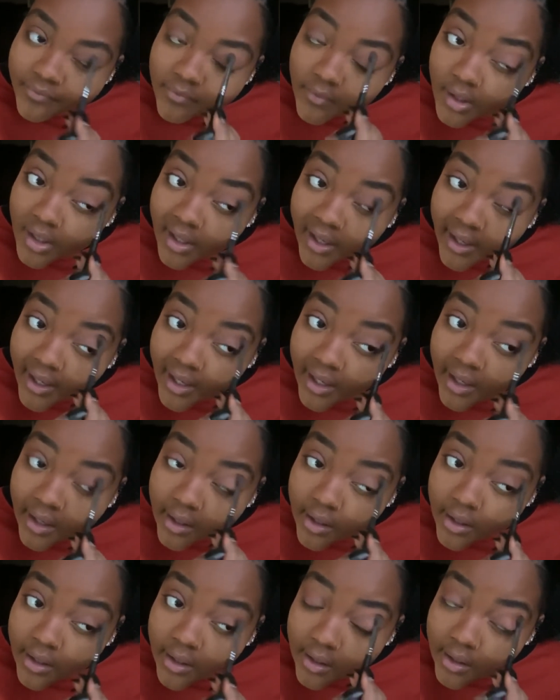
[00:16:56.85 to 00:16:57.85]

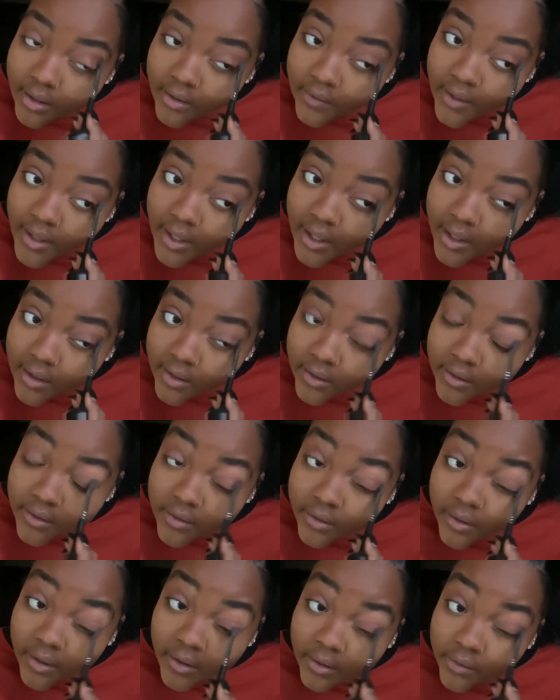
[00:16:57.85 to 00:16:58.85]
And then,
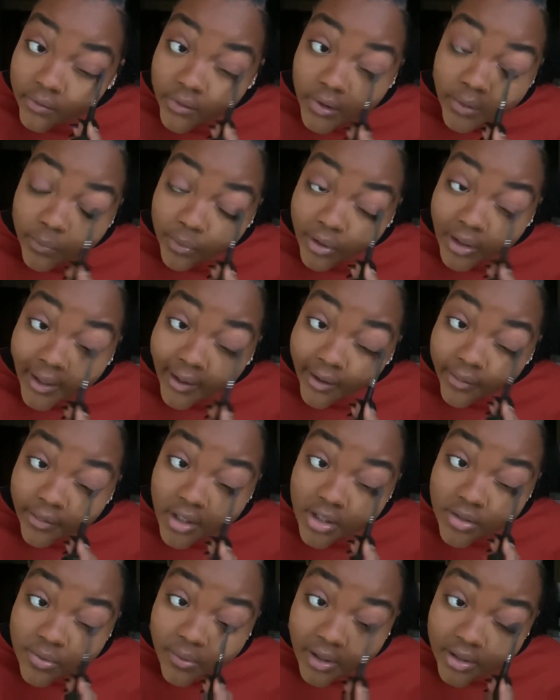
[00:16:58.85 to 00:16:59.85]
you know, only rely on the
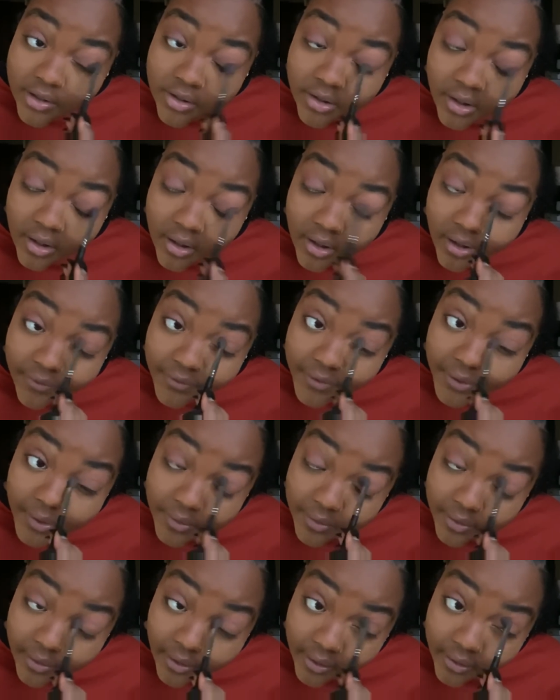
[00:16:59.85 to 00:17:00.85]
dishwasher if you
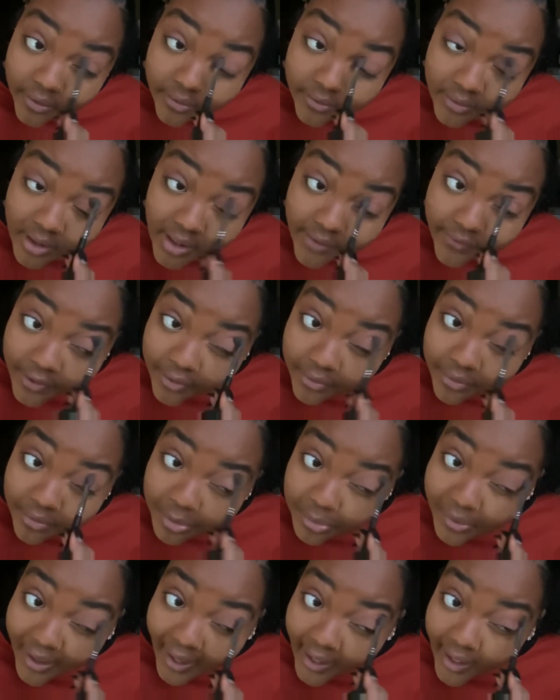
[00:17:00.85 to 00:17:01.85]

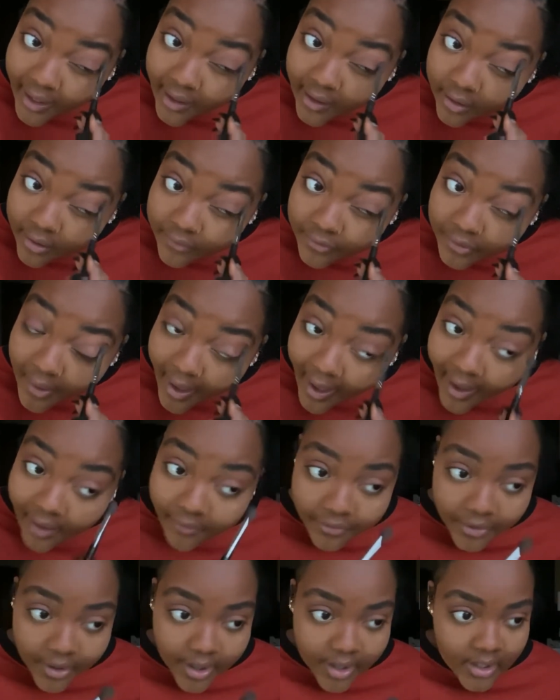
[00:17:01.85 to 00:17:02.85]
can, or if you have
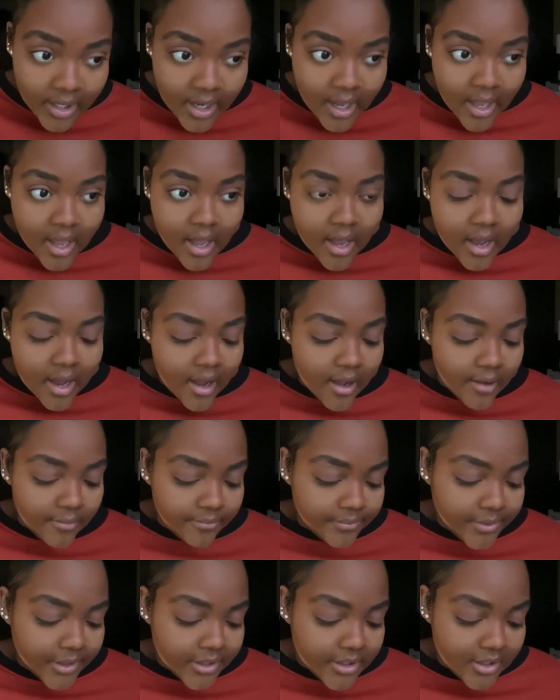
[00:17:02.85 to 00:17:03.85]
one,
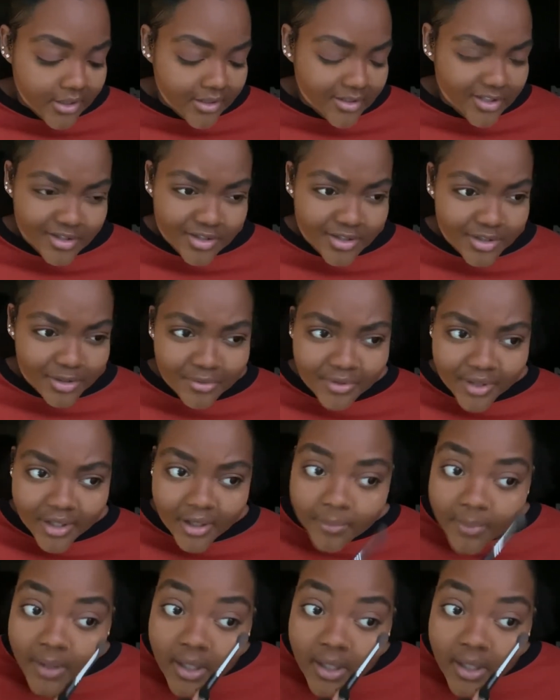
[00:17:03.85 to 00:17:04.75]
but to just do them.